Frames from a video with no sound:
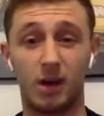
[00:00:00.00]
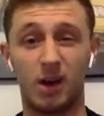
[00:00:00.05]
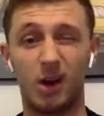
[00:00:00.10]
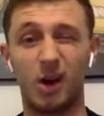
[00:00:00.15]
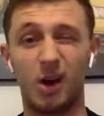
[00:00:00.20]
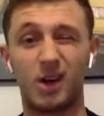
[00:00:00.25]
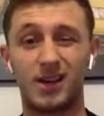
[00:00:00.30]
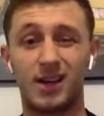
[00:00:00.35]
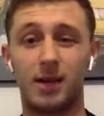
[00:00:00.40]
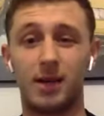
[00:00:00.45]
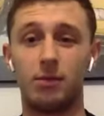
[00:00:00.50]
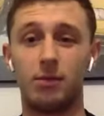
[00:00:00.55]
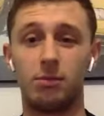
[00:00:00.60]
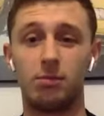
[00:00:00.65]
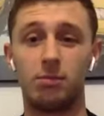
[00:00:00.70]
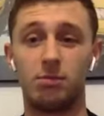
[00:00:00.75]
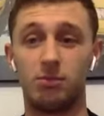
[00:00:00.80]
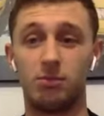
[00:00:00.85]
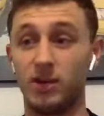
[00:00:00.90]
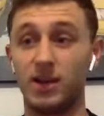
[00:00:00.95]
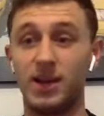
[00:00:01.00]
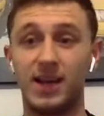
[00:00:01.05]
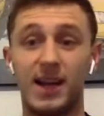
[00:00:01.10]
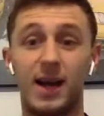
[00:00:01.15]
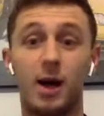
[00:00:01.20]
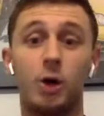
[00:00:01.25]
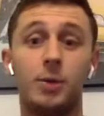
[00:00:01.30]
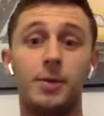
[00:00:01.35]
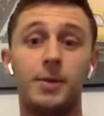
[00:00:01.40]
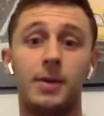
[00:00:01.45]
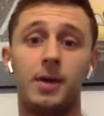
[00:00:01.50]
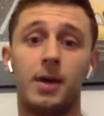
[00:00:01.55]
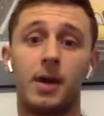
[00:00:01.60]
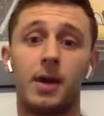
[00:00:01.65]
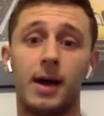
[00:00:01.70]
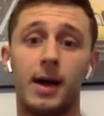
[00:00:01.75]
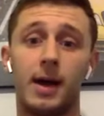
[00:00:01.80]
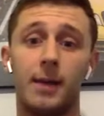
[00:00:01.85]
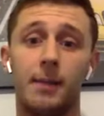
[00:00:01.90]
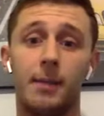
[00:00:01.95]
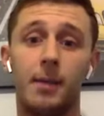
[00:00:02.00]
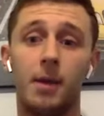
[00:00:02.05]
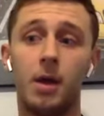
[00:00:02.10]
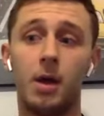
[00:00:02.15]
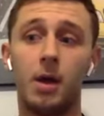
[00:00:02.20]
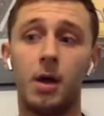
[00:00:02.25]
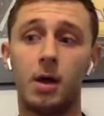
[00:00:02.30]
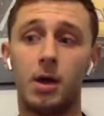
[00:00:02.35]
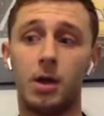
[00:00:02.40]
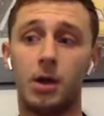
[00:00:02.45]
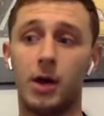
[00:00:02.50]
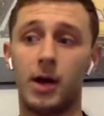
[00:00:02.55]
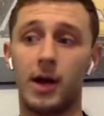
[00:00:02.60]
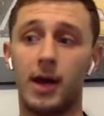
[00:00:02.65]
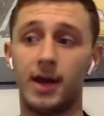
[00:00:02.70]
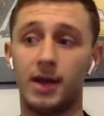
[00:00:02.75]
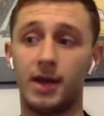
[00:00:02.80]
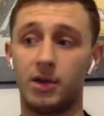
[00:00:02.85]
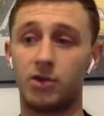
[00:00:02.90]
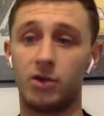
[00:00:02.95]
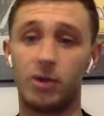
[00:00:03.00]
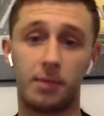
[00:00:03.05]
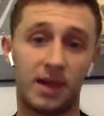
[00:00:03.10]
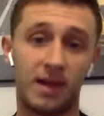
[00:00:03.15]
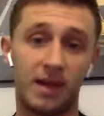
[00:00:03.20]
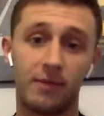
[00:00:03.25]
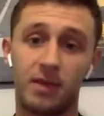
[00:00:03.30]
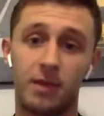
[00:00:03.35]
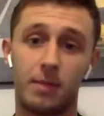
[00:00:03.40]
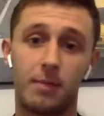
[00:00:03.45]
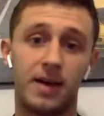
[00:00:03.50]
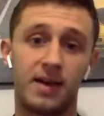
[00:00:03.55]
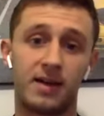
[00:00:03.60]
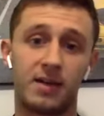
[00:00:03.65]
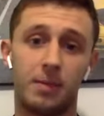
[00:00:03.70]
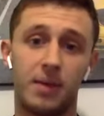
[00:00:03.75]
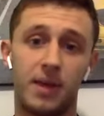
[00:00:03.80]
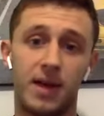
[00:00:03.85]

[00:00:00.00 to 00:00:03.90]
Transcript: and lockdown really helped. It stripped everything back to